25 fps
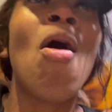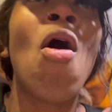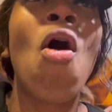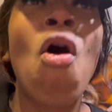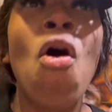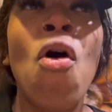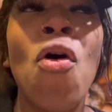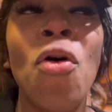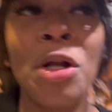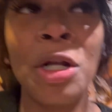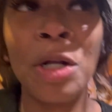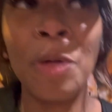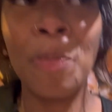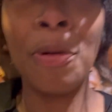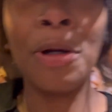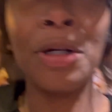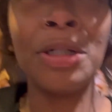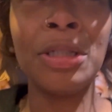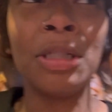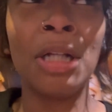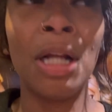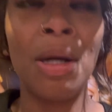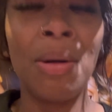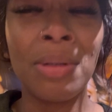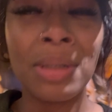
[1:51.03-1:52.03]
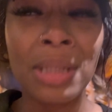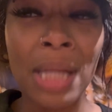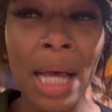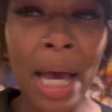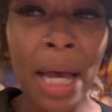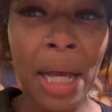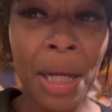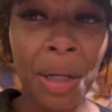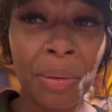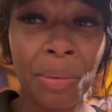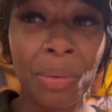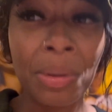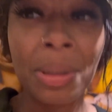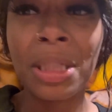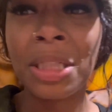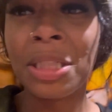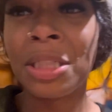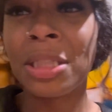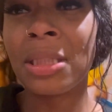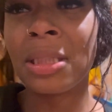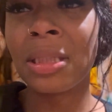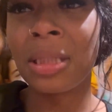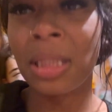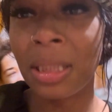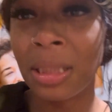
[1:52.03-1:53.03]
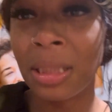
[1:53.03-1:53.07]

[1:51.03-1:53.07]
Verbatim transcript: Oh, and the person I was hanging with, he just said,